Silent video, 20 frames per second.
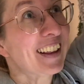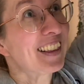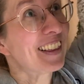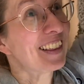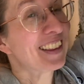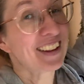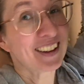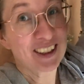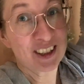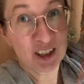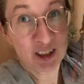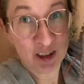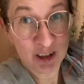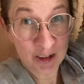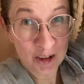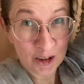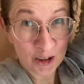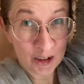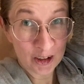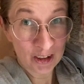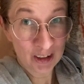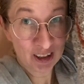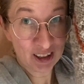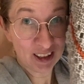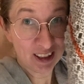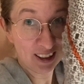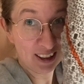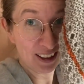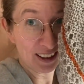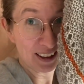the
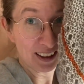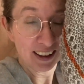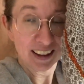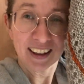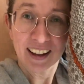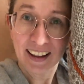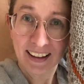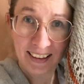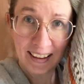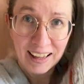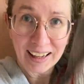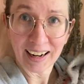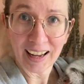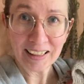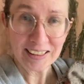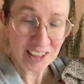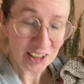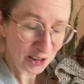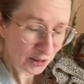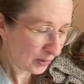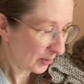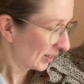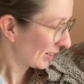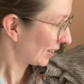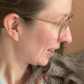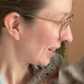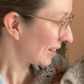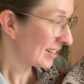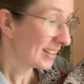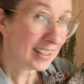shawl that I just
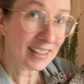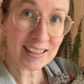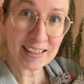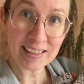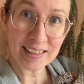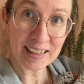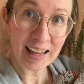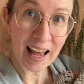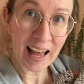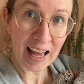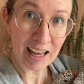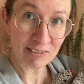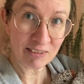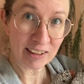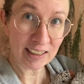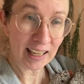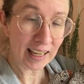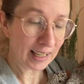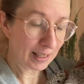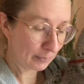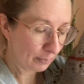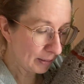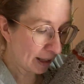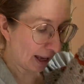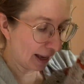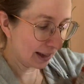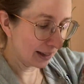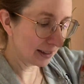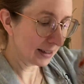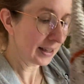realized doesn't have a name
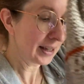yet,